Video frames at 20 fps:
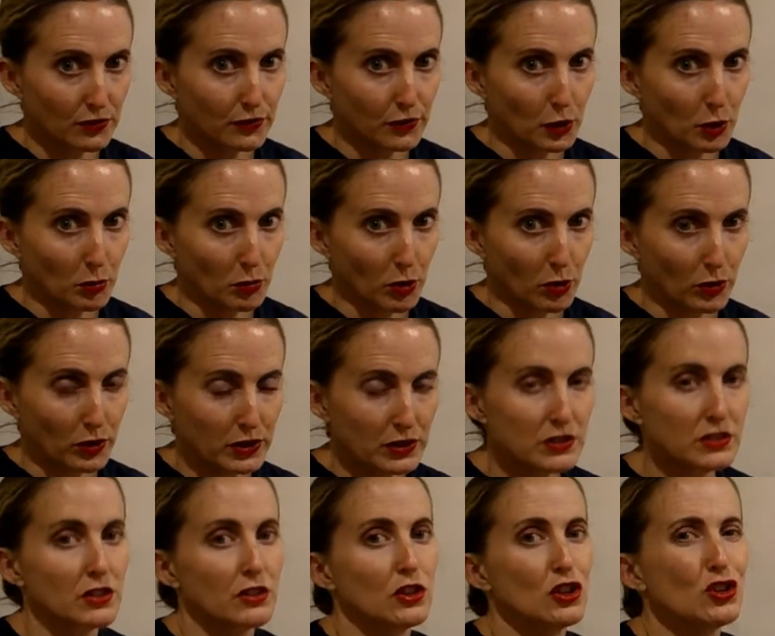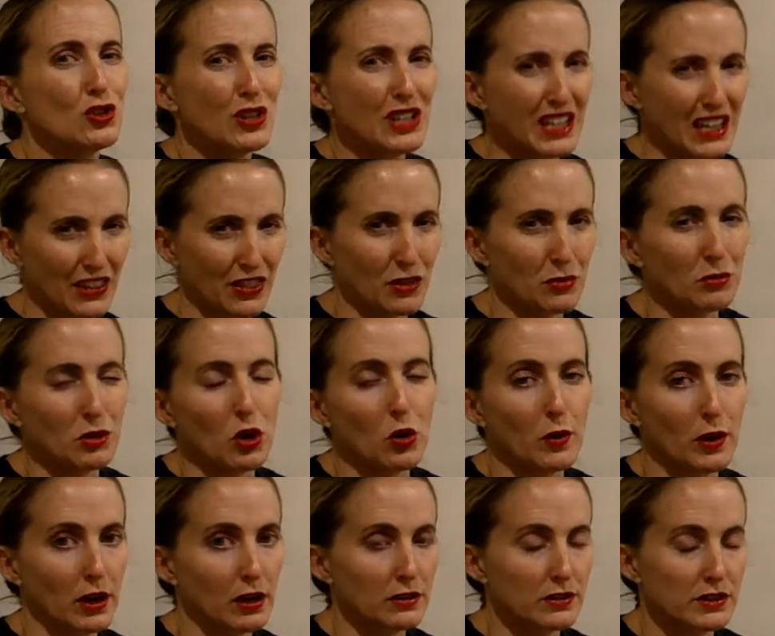for your bolus so that you can get them
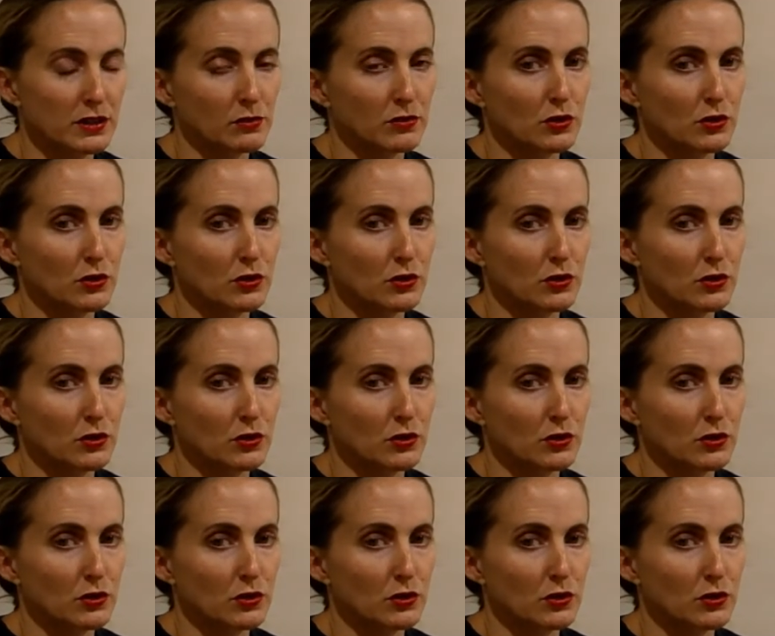going on some